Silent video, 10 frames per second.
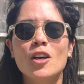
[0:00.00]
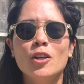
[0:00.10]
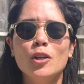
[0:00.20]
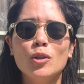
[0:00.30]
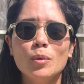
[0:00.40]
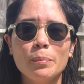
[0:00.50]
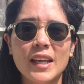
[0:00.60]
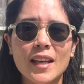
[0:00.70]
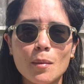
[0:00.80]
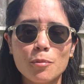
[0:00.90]
You'll
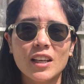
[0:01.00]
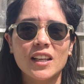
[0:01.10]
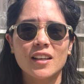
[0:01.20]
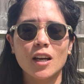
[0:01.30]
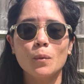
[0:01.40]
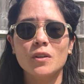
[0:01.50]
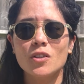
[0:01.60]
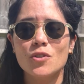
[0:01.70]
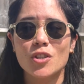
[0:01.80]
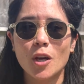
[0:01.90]
be brilliant. I want
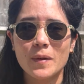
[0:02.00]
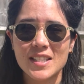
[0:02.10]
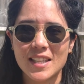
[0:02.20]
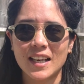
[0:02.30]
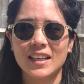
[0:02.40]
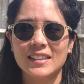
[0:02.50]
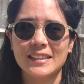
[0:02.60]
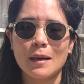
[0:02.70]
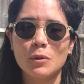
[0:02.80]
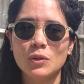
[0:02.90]
you to go into that
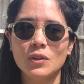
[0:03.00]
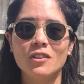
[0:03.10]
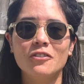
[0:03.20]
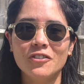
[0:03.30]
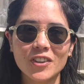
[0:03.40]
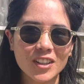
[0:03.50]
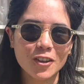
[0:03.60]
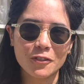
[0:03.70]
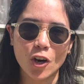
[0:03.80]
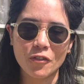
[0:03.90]
exam hall full
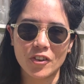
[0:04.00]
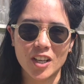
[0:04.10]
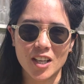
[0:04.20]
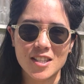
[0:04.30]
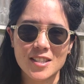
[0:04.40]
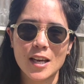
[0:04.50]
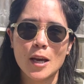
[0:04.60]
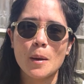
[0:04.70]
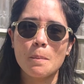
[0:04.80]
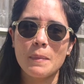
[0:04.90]
of confidence.
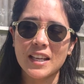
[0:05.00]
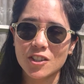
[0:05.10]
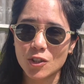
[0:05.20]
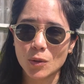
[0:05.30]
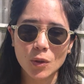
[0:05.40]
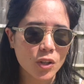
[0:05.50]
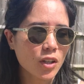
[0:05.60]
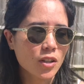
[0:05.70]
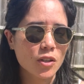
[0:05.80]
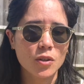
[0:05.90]
Make sure
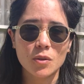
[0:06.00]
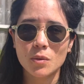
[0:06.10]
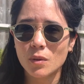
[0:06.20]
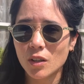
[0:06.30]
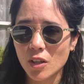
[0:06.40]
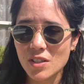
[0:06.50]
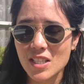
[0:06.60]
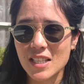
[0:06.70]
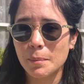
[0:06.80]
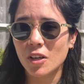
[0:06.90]
you go to
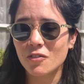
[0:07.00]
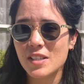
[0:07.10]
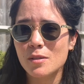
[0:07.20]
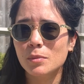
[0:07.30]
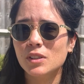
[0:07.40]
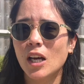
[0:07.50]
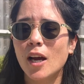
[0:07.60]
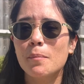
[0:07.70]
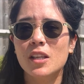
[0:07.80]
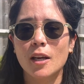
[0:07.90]
sleep at a reasonable
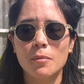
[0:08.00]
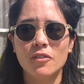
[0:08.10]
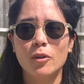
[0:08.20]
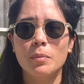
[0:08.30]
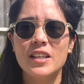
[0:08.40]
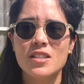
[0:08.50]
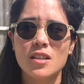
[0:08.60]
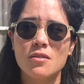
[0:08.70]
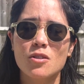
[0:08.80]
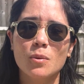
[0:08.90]
time the night before. Please
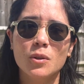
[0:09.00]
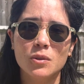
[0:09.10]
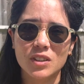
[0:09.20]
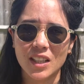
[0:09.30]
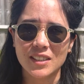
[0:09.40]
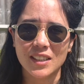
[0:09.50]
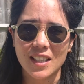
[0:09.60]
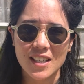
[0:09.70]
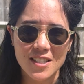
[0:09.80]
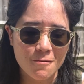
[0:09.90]
don't do an all-nighter.
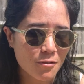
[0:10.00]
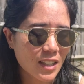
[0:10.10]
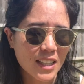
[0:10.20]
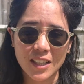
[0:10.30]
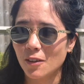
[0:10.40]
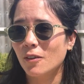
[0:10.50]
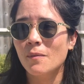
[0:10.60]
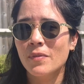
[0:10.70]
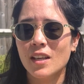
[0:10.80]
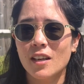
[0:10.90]
It's really not
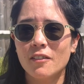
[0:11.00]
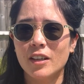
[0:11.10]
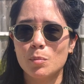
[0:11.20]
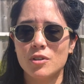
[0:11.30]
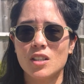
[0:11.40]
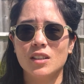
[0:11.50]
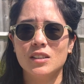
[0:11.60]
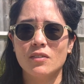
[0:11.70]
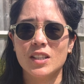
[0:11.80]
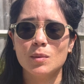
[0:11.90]
a very
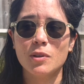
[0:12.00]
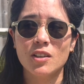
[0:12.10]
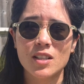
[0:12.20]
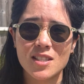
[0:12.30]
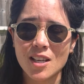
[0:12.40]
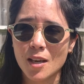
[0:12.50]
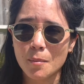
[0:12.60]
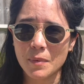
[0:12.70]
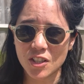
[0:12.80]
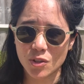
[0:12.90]
productive experience.
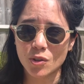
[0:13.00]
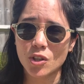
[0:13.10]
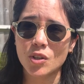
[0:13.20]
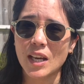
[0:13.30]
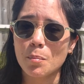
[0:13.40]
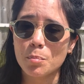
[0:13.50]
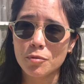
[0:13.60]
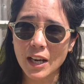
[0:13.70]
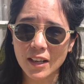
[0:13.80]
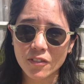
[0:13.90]
Make sure you get
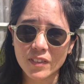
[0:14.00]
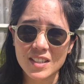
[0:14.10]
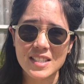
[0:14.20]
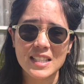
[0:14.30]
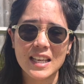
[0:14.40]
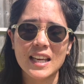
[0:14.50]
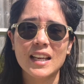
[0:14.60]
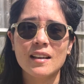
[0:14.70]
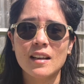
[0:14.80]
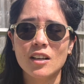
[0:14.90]
breakfast
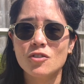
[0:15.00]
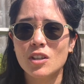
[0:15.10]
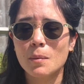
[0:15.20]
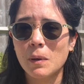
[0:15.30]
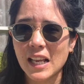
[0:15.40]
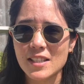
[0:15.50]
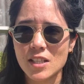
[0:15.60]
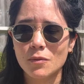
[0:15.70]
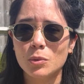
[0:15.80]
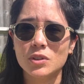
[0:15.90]
in, drink plenty
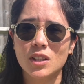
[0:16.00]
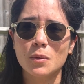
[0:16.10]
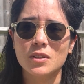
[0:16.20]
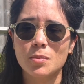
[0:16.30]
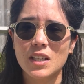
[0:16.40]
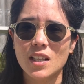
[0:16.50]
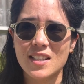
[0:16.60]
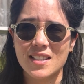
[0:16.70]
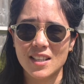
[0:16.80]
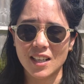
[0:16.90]
of water. You want to be
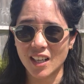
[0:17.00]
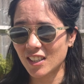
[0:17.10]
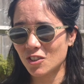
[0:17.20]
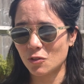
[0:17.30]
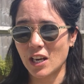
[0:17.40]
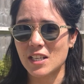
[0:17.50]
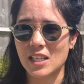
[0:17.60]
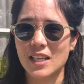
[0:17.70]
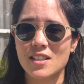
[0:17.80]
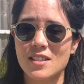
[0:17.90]
nice and
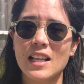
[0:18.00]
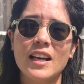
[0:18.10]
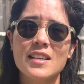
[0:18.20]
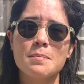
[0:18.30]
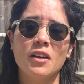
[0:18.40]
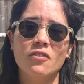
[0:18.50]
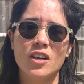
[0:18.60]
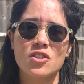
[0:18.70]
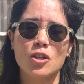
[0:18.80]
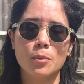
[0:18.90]
hydrated. So that is my
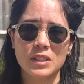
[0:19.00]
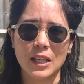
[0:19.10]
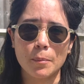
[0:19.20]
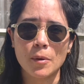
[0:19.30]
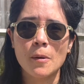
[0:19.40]
first top tip.